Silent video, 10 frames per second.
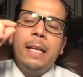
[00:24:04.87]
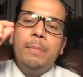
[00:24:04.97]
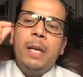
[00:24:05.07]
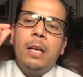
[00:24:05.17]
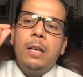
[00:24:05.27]

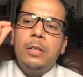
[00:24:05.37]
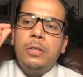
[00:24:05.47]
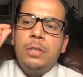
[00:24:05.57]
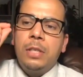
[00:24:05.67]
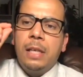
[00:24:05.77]
because
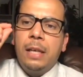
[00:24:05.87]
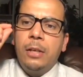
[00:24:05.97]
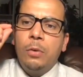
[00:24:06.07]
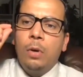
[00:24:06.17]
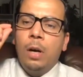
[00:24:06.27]

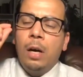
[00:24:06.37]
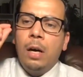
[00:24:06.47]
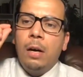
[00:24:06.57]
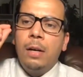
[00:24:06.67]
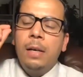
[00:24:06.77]
you
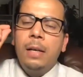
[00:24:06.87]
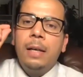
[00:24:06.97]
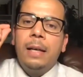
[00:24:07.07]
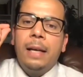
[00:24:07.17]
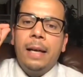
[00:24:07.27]
are
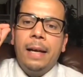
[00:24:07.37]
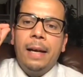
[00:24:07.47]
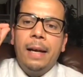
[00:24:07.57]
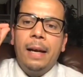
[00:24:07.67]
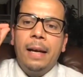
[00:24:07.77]

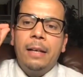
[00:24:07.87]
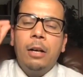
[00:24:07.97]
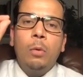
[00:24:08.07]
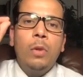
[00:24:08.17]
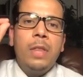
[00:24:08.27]
a
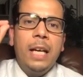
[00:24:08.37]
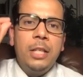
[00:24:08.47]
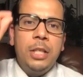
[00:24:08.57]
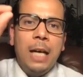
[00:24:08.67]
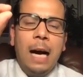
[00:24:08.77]
girl with a
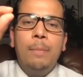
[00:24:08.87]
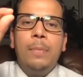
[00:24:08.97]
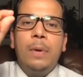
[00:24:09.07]
hijab.